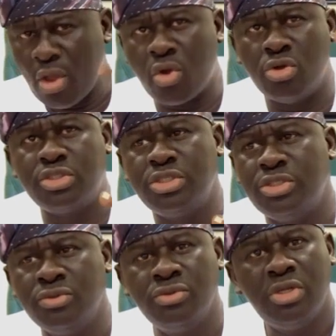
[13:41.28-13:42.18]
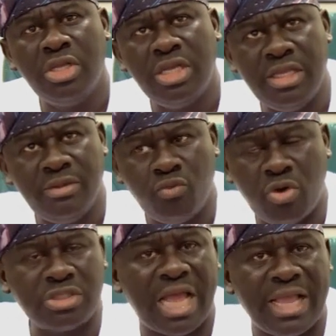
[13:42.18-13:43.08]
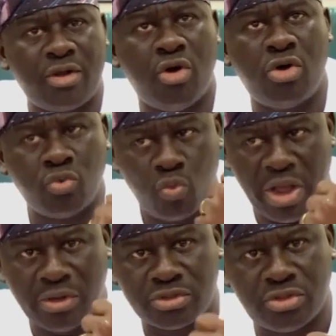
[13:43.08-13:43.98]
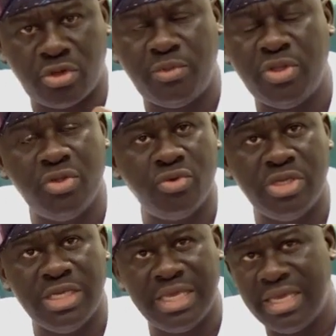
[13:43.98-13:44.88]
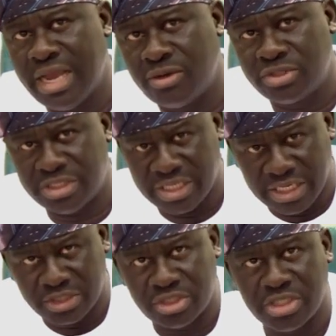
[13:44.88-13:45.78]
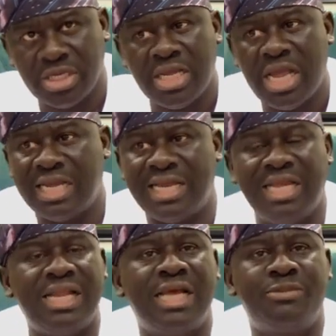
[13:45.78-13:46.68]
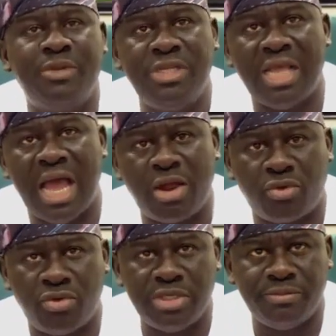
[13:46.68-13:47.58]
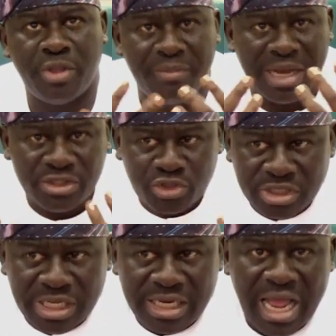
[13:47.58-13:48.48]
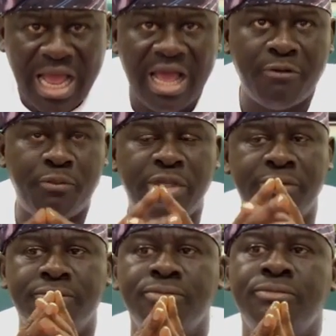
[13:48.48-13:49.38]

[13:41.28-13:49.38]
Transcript: Continue in what I call WEALTH, WEALTH, and that has been the acronym, the mantra that I have been